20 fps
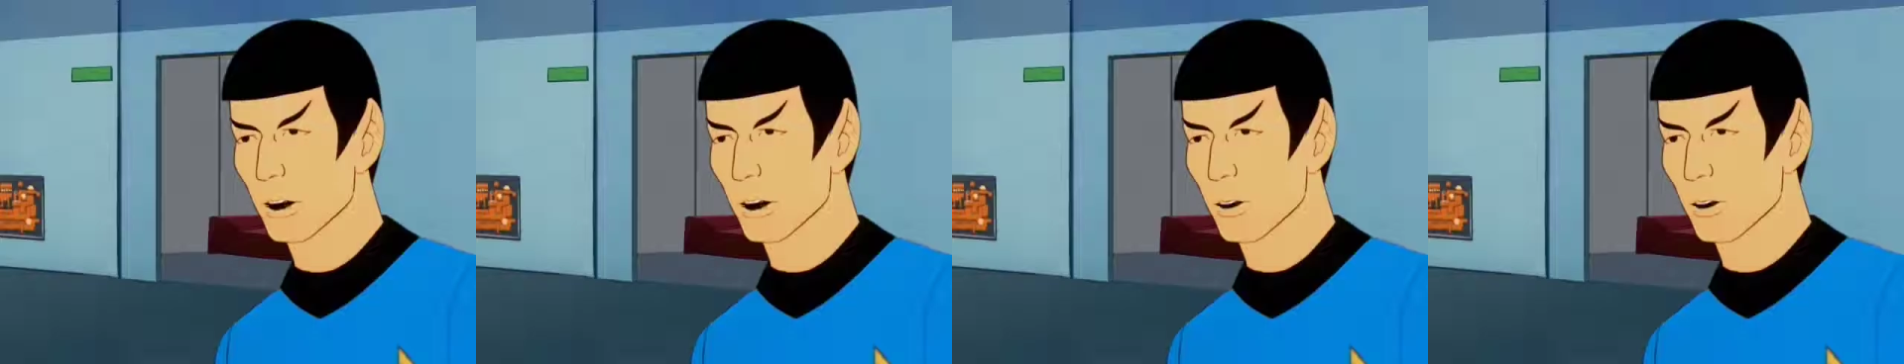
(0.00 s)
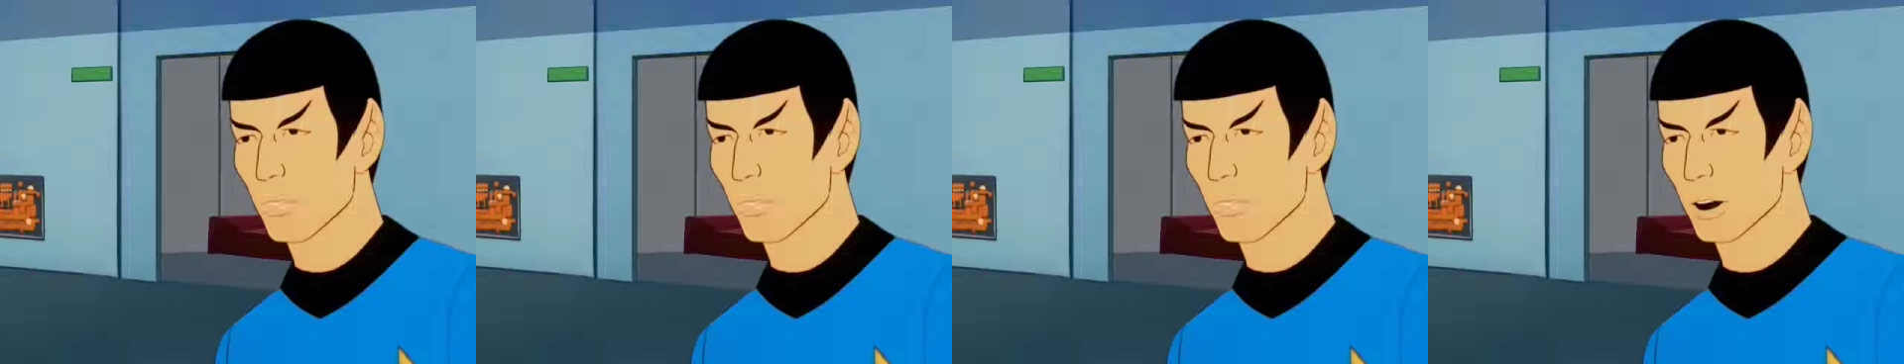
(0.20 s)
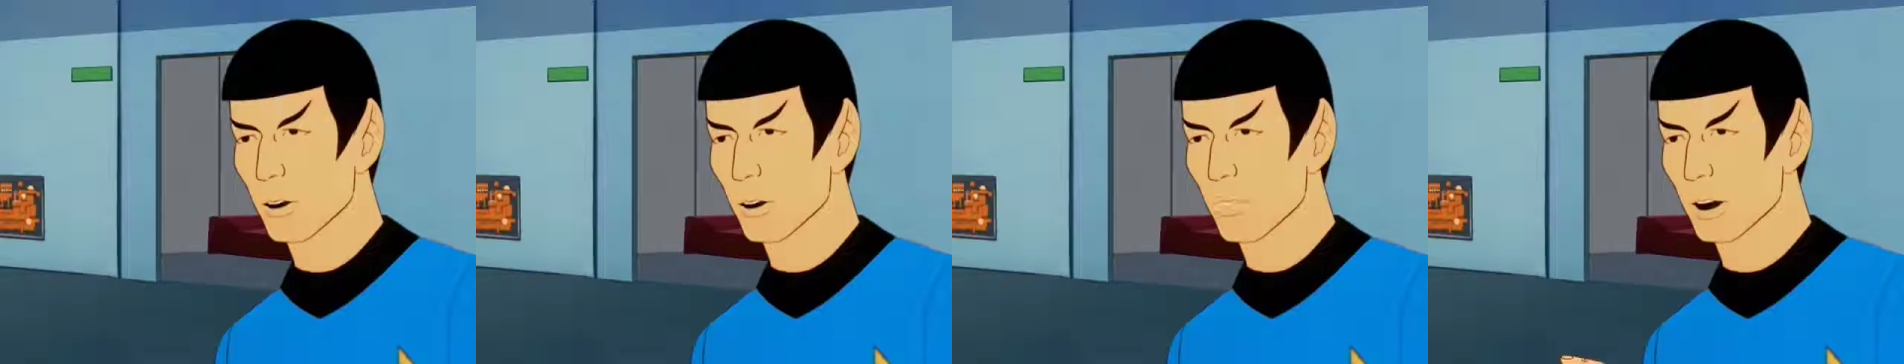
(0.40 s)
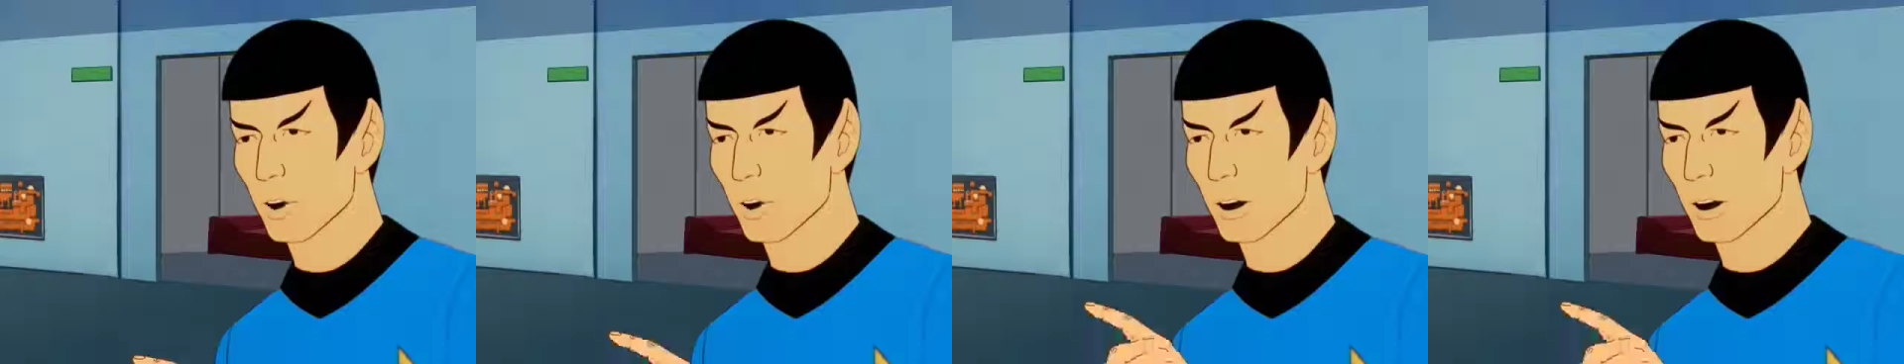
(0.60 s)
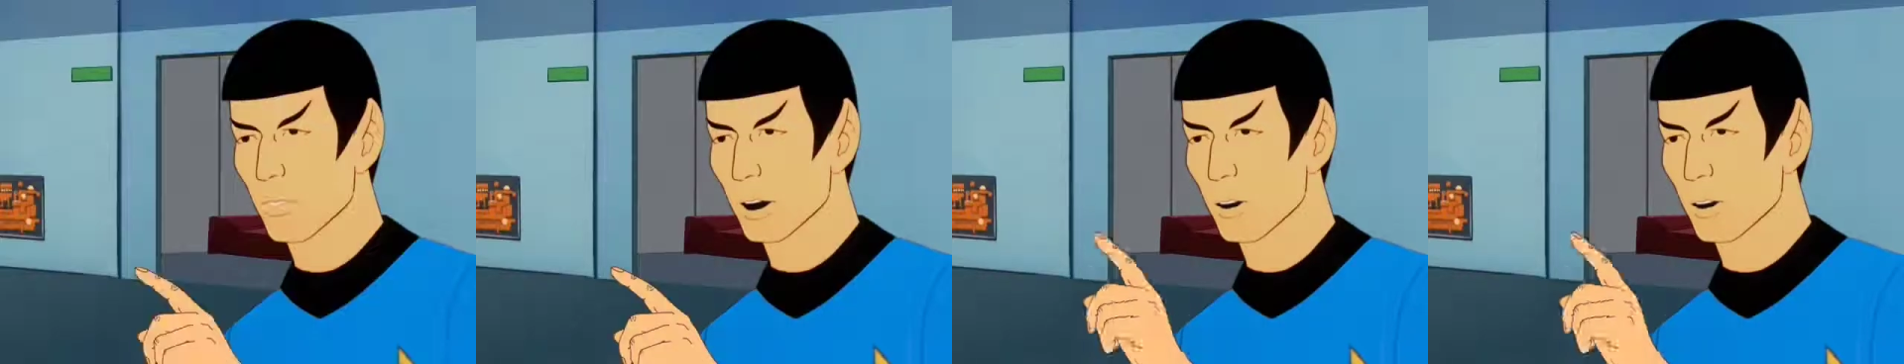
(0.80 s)
The
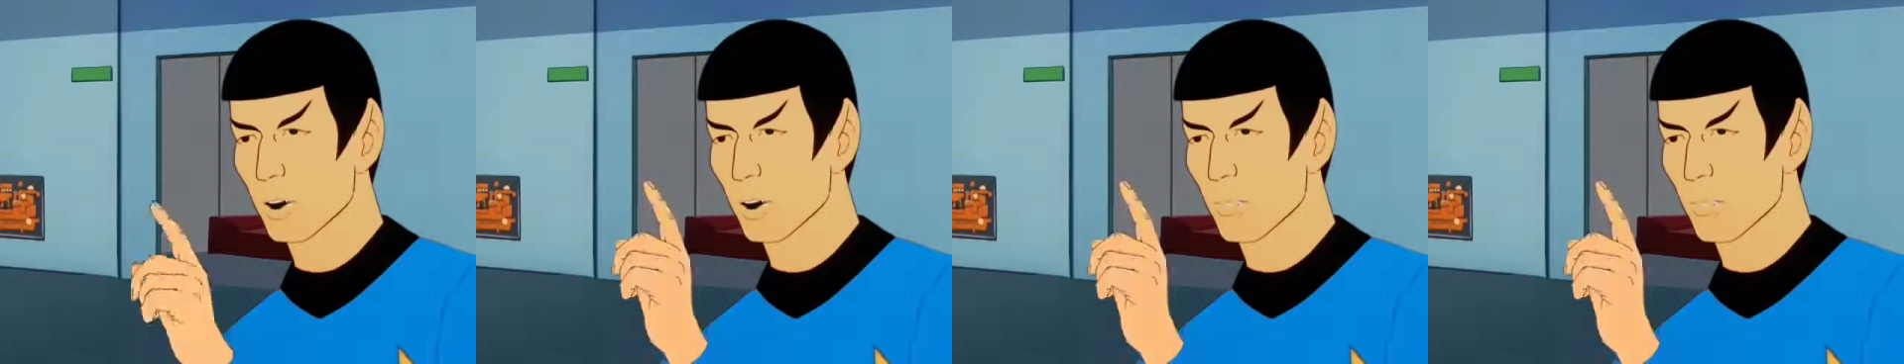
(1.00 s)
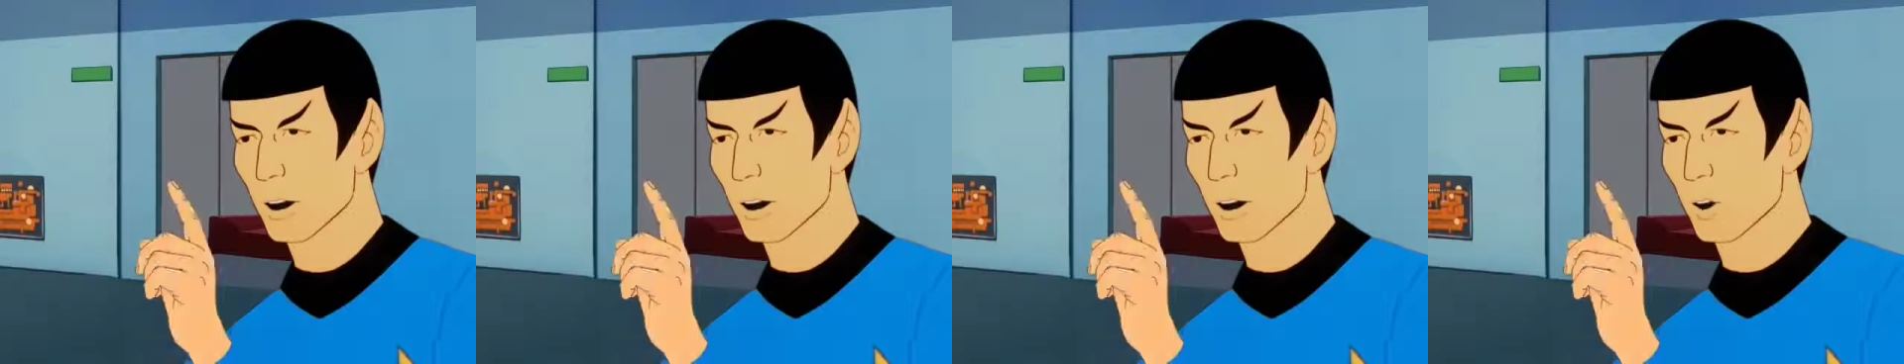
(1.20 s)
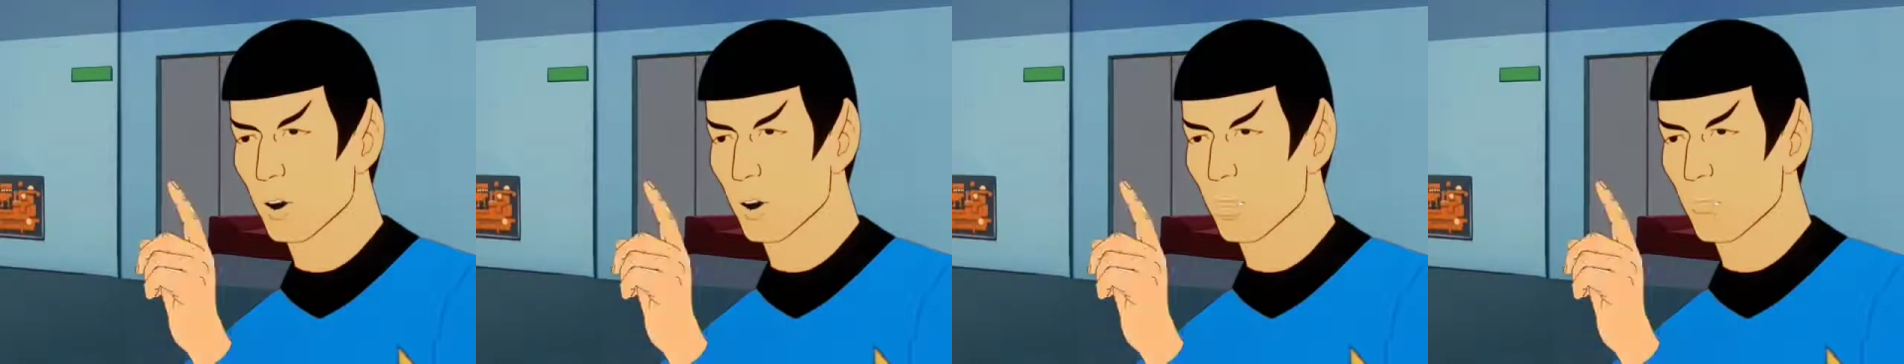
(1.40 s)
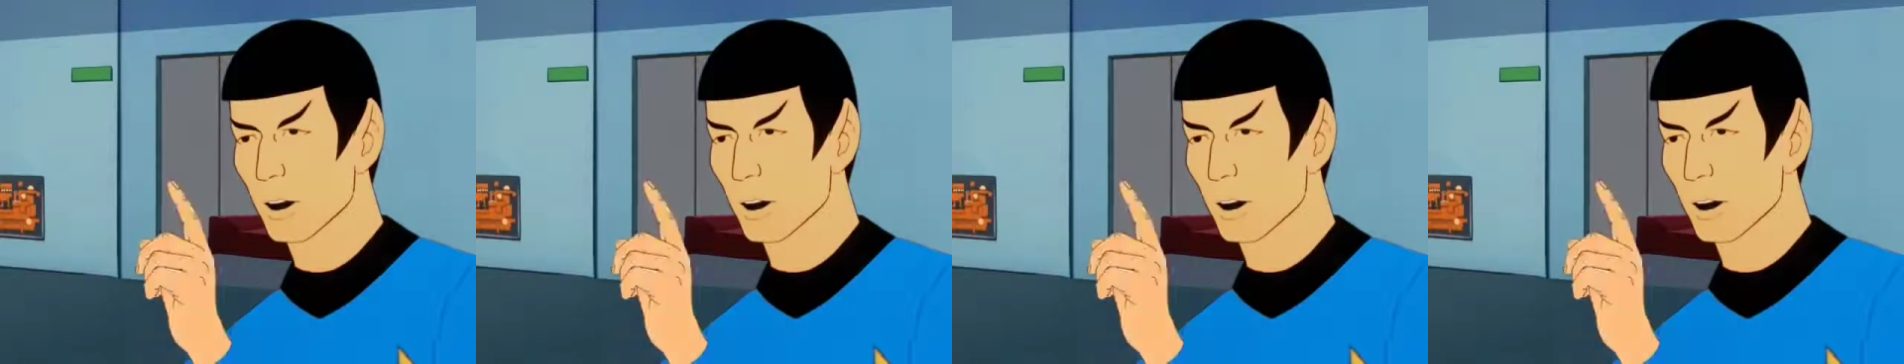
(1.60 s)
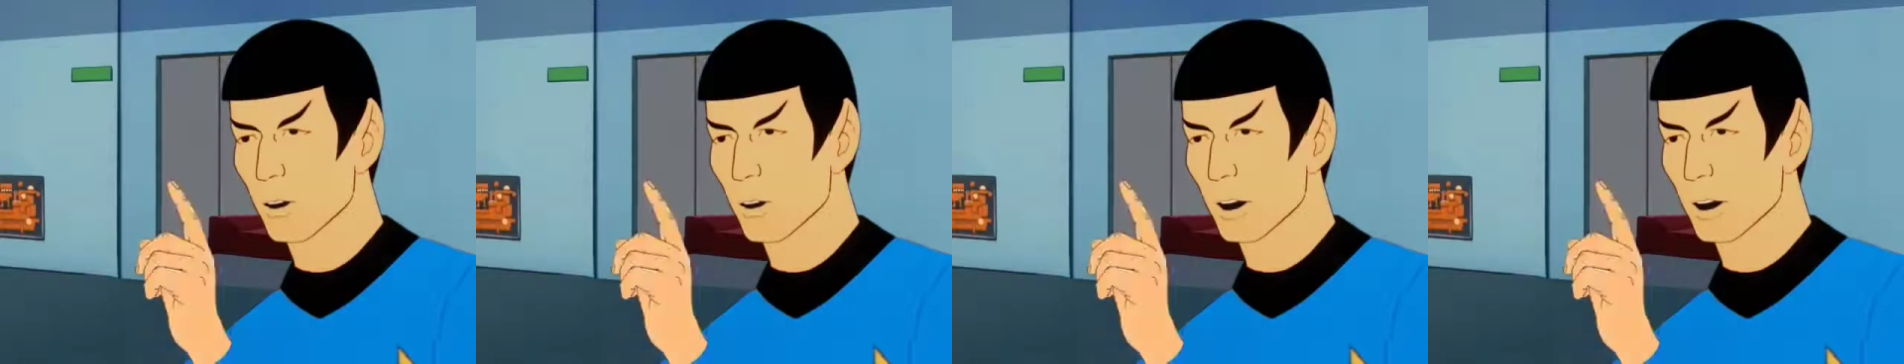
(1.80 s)
argument you are employing,
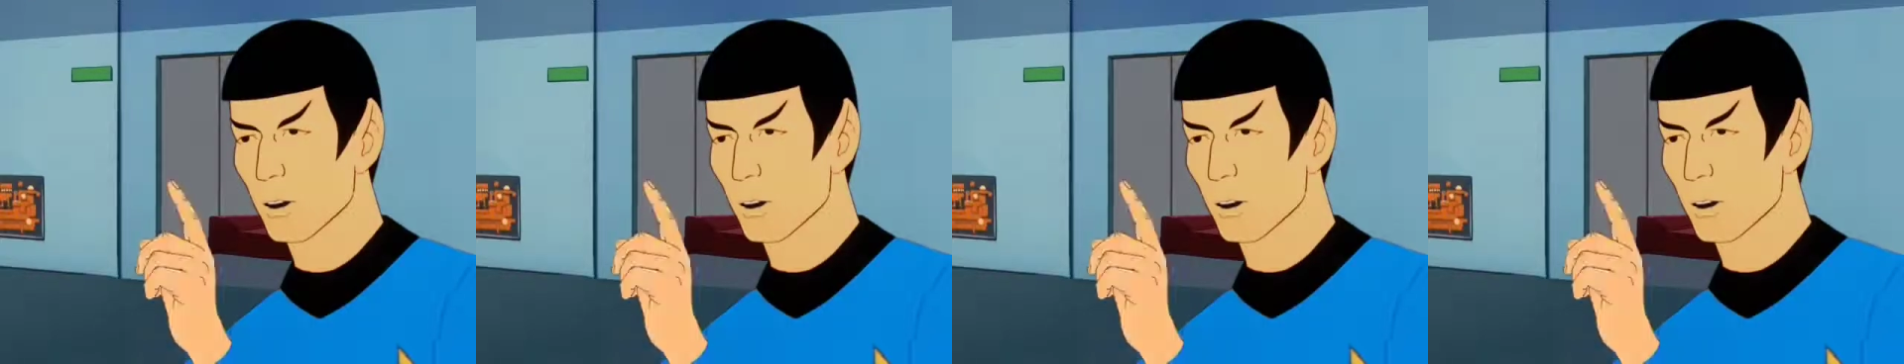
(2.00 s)
Mr.